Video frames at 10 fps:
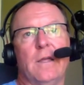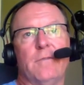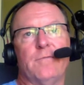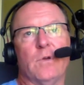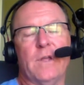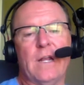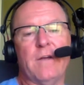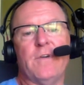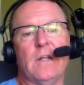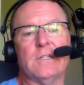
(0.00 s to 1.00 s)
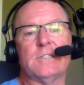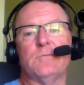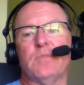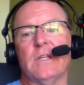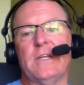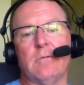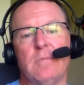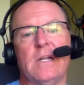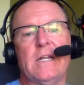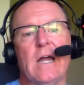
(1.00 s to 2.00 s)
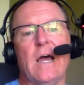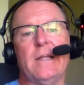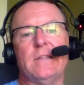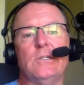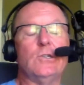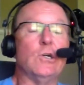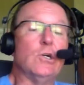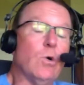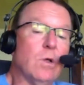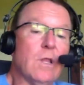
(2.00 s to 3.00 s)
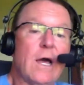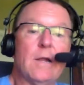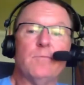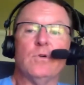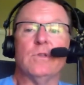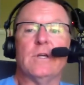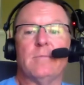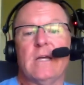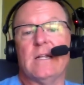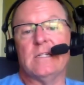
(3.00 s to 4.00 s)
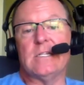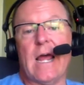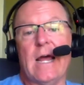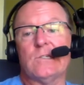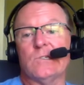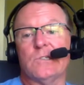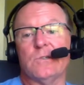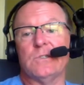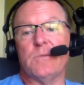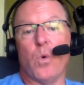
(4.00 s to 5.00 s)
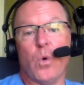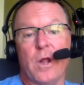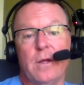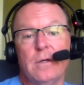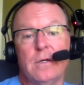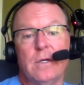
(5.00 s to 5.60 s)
If the NFL is complete on Monday night, then you can go online and pull the updated stats on Tuesday morning.